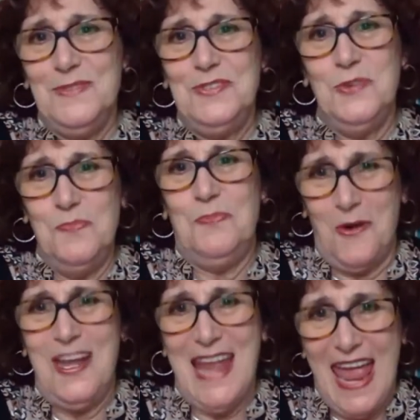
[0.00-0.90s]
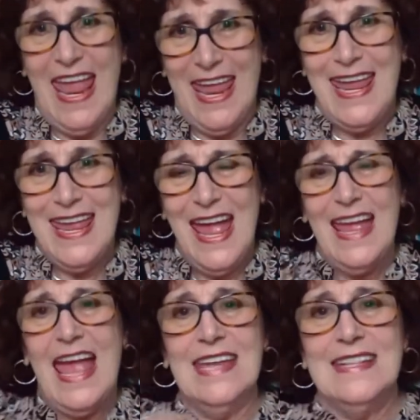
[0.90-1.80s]
to point A,
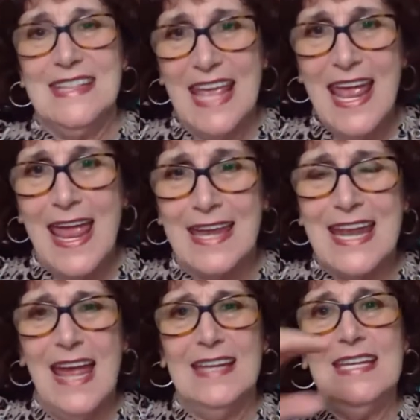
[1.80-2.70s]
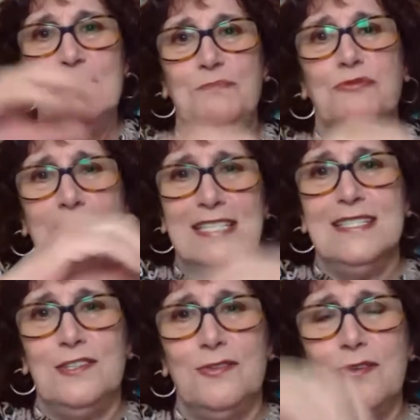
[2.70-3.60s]
and then he
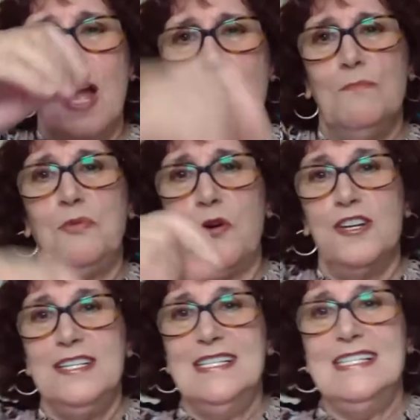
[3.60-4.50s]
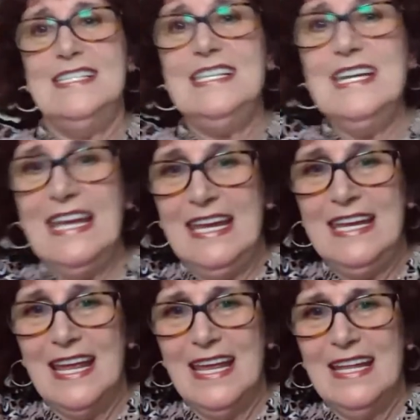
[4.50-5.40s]
brings you point C
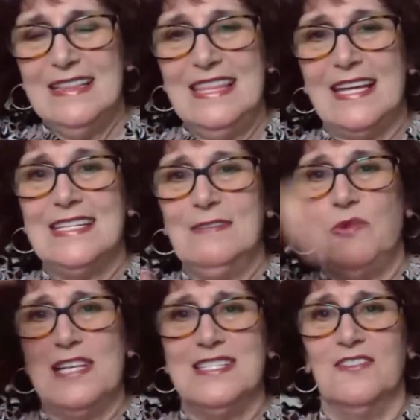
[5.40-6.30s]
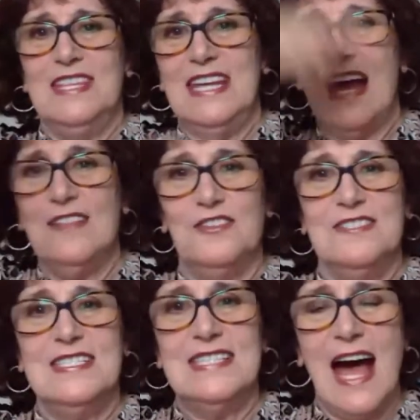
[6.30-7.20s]
that was on the other
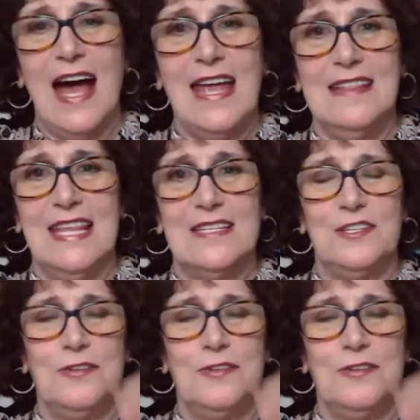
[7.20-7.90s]
side that